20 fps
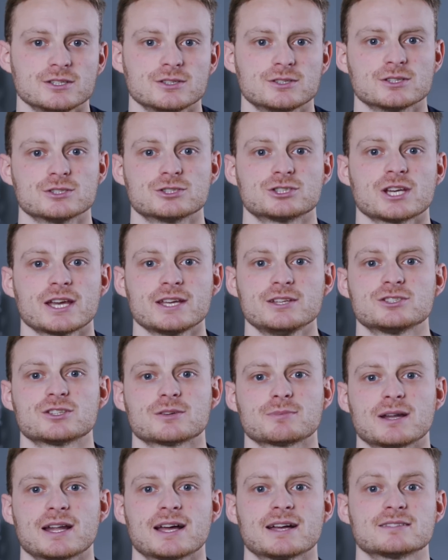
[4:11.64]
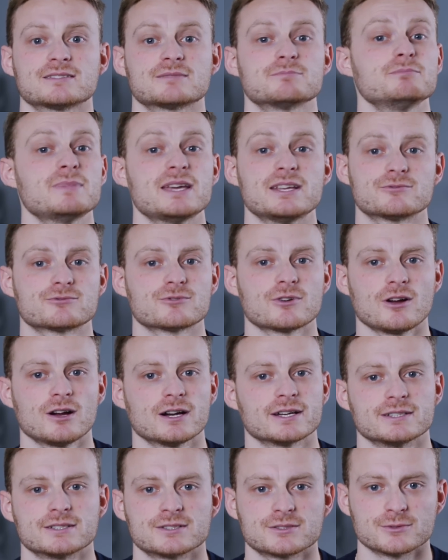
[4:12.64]
you can change your plans
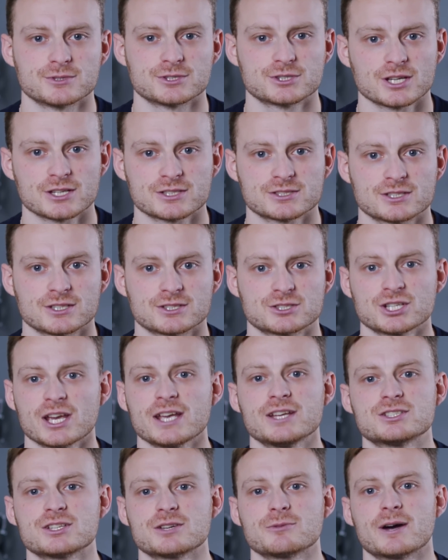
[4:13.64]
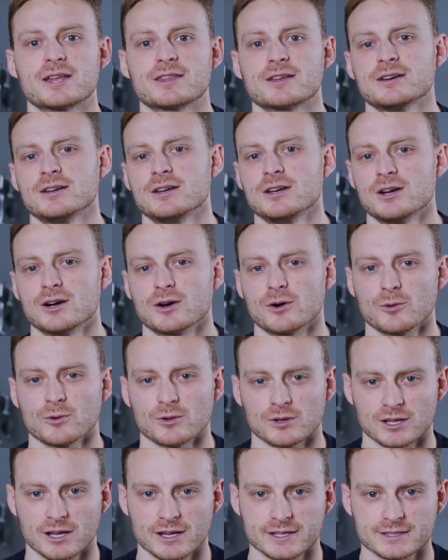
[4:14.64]
mid-ride to adjust to changing weather
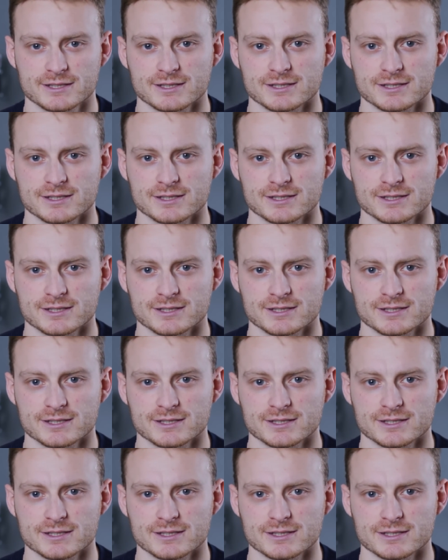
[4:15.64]
or light